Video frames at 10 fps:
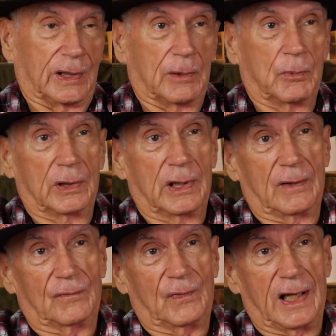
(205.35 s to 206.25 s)
They would
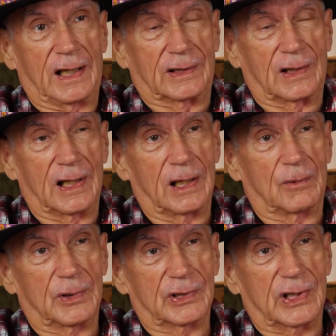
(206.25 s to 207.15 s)
not fly, the
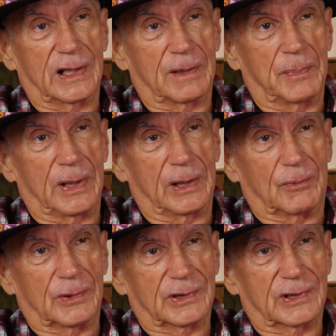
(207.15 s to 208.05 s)
little ones and the
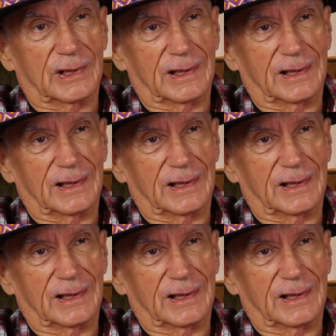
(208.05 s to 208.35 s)
big ones.